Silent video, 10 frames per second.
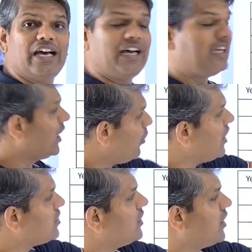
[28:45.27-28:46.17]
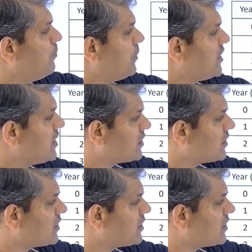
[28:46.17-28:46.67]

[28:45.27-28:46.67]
equation represents